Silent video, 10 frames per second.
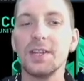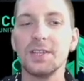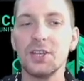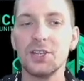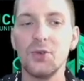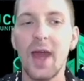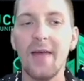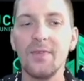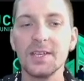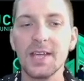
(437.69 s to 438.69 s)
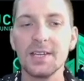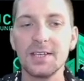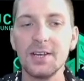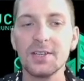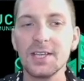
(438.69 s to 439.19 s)
I suggest you add these guys
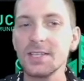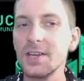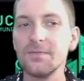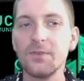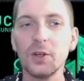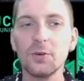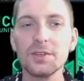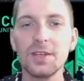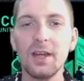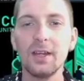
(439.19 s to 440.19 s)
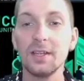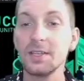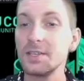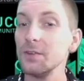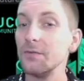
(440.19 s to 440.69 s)
here, 6,000 followers,
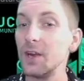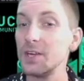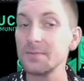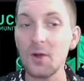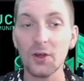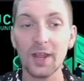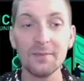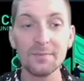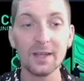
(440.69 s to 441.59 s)
still very small, yeah?